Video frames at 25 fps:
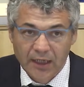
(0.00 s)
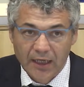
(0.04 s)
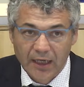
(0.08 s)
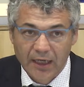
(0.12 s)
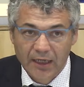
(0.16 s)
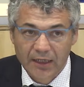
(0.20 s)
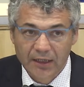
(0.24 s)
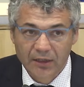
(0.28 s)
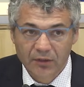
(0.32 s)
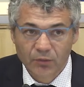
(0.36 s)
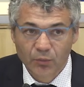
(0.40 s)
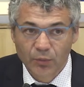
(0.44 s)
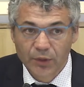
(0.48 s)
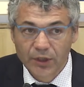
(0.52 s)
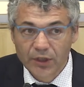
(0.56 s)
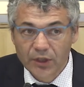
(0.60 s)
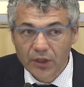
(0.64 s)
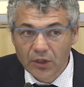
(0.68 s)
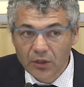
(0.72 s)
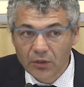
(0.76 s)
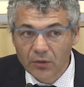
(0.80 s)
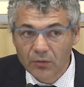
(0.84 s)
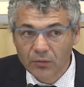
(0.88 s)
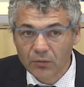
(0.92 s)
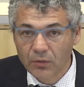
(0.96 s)
And we
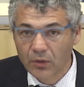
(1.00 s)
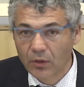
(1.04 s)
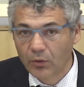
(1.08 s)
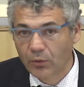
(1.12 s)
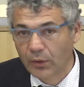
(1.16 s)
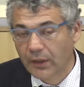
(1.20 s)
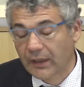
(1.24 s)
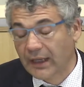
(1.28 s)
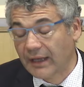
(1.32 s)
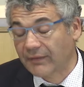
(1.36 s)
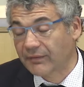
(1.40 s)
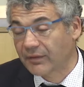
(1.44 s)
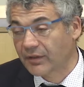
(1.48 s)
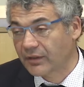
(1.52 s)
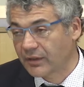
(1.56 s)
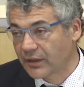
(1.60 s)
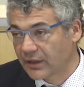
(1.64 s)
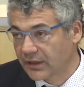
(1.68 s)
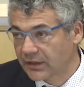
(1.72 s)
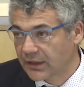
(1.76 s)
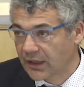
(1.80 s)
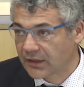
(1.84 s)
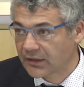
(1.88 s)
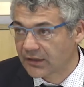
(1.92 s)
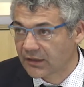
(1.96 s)
know, or we have
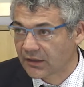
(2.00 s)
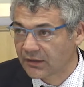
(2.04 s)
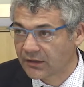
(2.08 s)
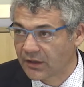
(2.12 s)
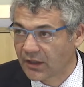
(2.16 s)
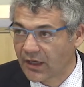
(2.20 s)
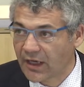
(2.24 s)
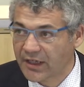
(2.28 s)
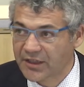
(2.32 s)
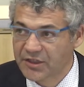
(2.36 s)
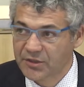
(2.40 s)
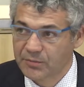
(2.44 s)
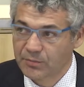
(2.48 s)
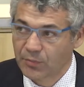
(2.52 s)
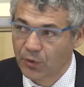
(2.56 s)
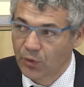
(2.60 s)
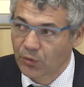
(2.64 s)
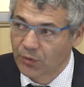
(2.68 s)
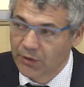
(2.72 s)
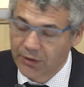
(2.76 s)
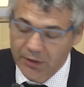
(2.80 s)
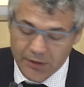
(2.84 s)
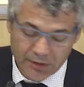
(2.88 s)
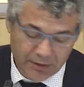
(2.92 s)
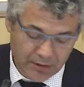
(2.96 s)
heard, that there are
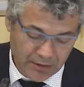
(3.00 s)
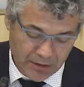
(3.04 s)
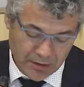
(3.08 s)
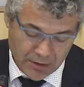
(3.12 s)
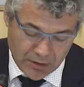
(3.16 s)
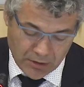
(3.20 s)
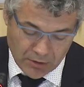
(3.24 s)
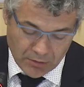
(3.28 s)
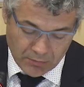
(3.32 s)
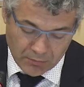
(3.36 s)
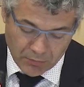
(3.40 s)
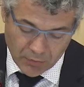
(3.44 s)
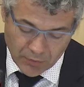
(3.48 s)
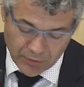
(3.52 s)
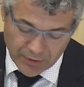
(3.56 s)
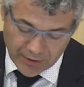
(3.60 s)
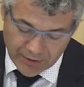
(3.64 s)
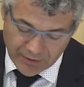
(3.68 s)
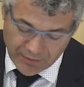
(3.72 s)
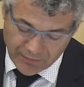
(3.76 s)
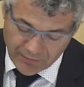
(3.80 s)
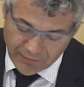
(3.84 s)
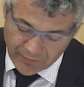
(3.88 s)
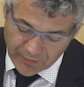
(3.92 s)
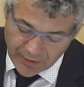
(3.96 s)
spoken more
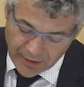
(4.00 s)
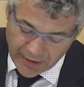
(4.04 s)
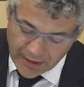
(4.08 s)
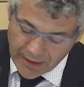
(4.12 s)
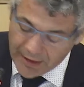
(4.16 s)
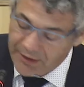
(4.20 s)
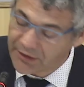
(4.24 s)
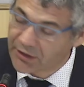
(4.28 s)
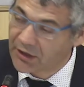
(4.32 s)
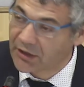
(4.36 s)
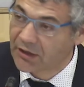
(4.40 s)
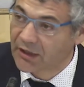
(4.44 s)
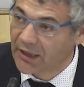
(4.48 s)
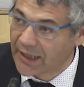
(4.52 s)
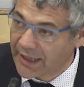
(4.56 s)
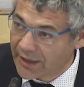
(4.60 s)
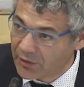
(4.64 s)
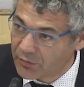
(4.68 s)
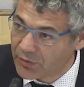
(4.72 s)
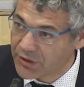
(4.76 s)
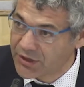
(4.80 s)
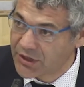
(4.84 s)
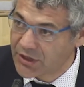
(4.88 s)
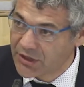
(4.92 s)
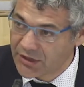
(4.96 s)
than 300
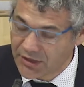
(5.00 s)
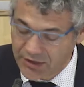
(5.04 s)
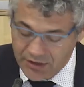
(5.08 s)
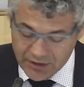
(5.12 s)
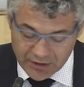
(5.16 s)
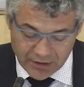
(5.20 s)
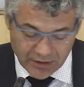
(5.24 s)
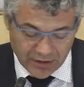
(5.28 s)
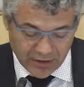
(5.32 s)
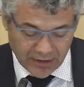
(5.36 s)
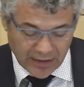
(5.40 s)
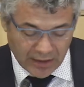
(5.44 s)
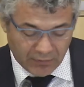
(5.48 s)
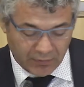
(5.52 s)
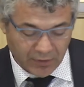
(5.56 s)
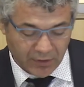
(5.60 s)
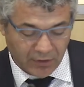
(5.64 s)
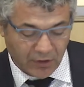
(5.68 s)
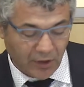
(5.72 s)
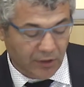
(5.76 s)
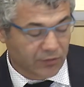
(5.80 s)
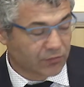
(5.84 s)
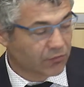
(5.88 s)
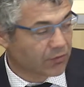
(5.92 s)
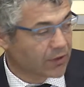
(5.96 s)
languages in our
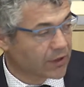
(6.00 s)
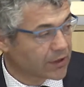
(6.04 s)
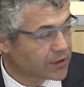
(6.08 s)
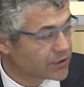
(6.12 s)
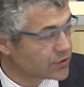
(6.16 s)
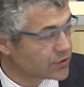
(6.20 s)
country.